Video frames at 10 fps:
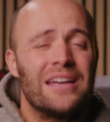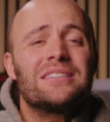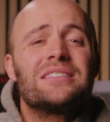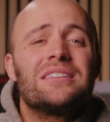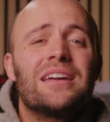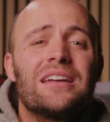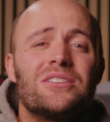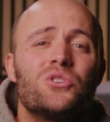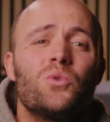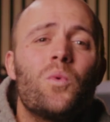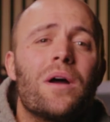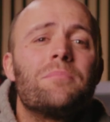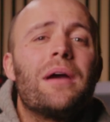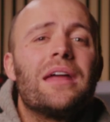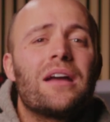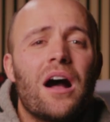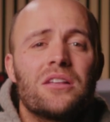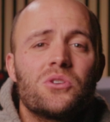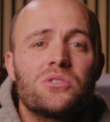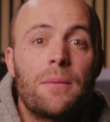it's sticking to what made
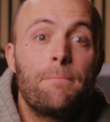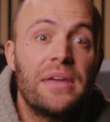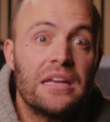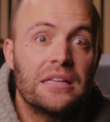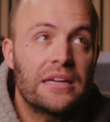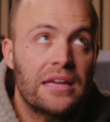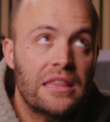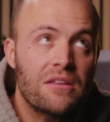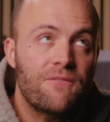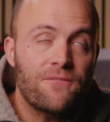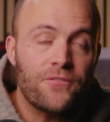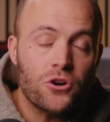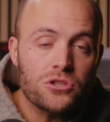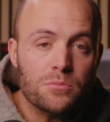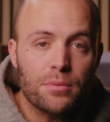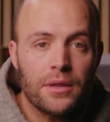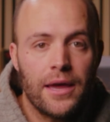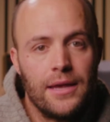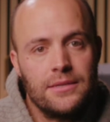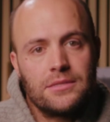consoles appealing in the first
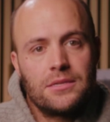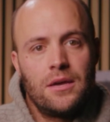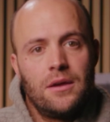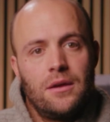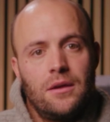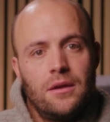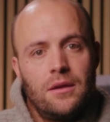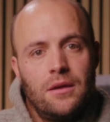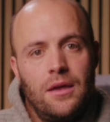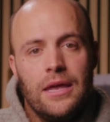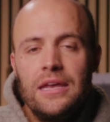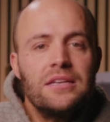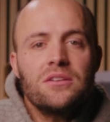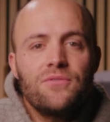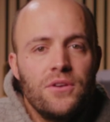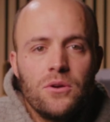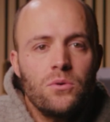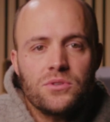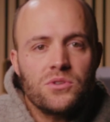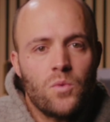place. Ease of
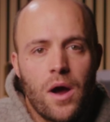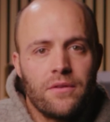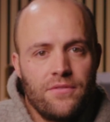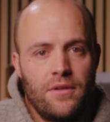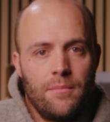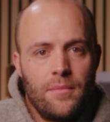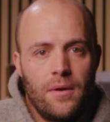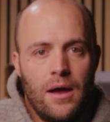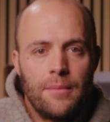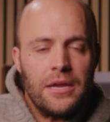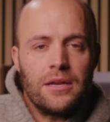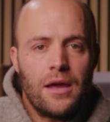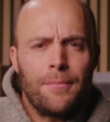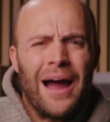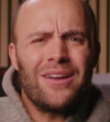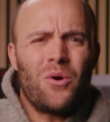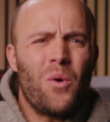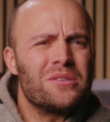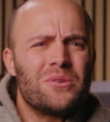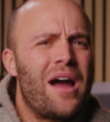use is one of them. I mean, am I
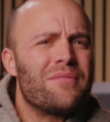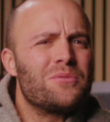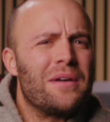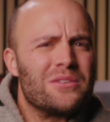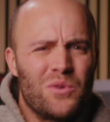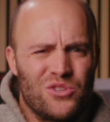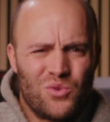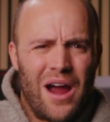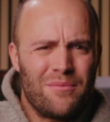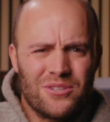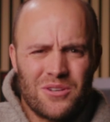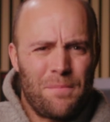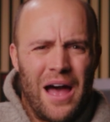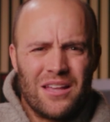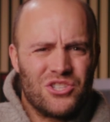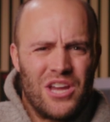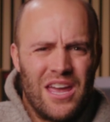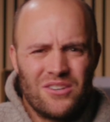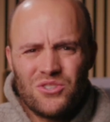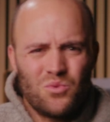going to have to mess with drivers, compile
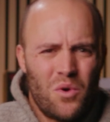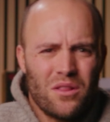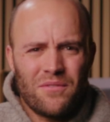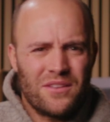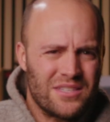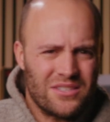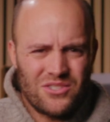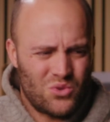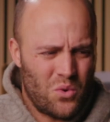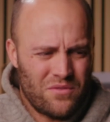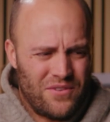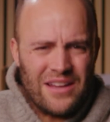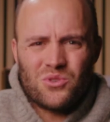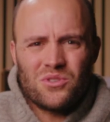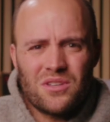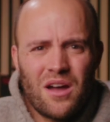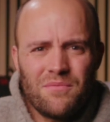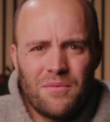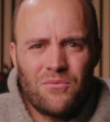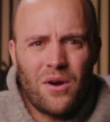shaders, do all of this sort of extra
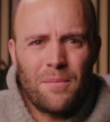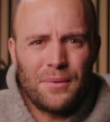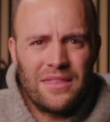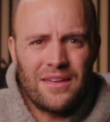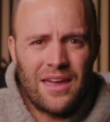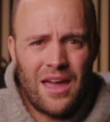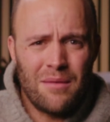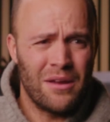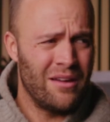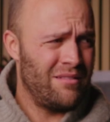stuff before I play the game?